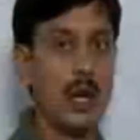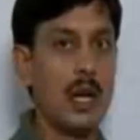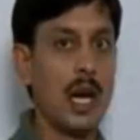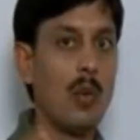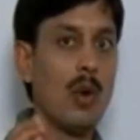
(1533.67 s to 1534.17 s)

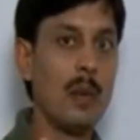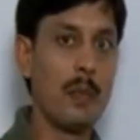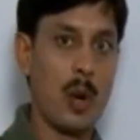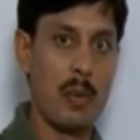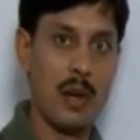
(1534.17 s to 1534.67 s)
Now one
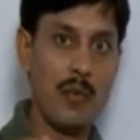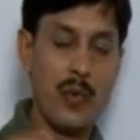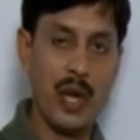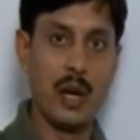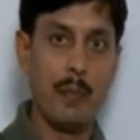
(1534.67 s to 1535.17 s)
problem
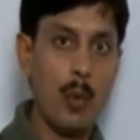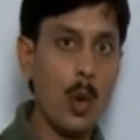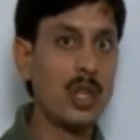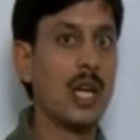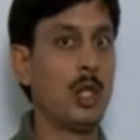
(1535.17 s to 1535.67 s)
where
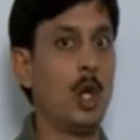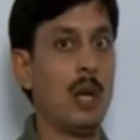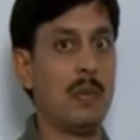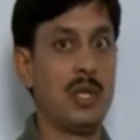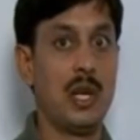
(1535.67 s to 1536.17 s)
both the
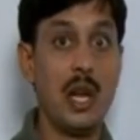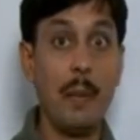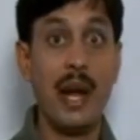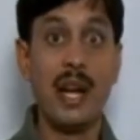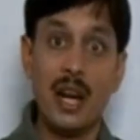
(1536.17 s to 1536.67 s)
theorems,
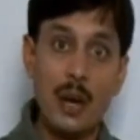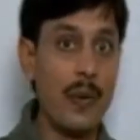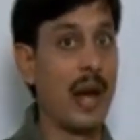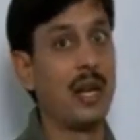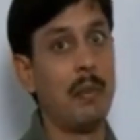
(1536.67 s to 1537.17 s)
remainder and
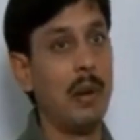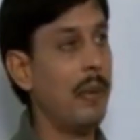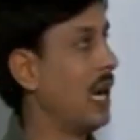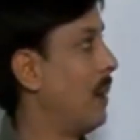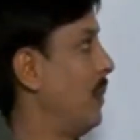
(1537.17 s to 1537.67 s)
factor, will
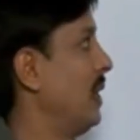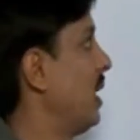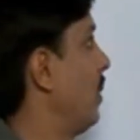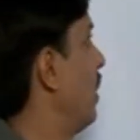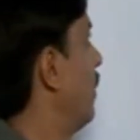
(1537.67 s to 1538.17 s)
be
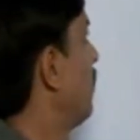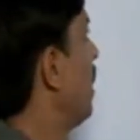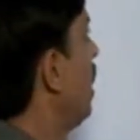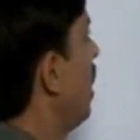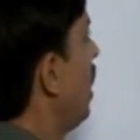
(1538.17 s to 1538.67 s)
applicable.
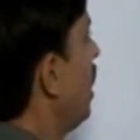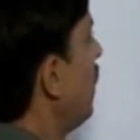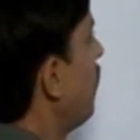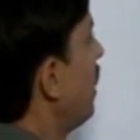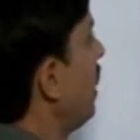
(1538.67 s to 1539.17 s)

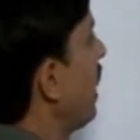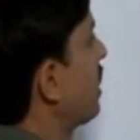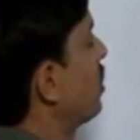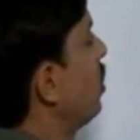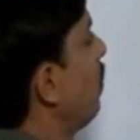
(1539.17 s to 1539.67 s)
If
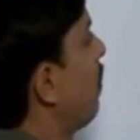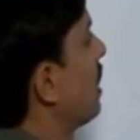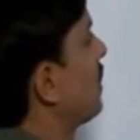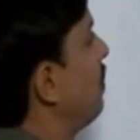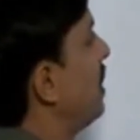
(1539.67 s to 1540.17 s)
ax cube
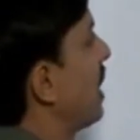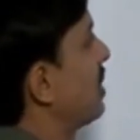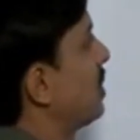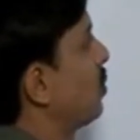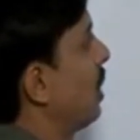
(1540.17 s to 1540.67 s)
plus
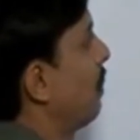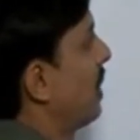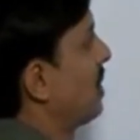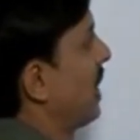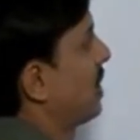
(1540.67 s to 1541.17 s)
bx square
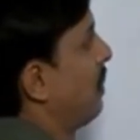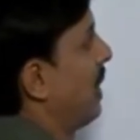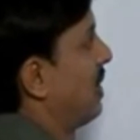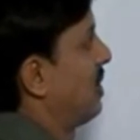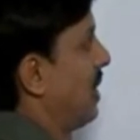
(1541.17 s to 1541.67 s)
plus x
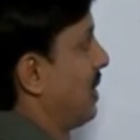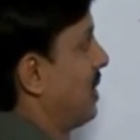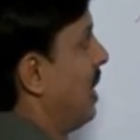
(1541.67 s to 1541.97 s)
minus 6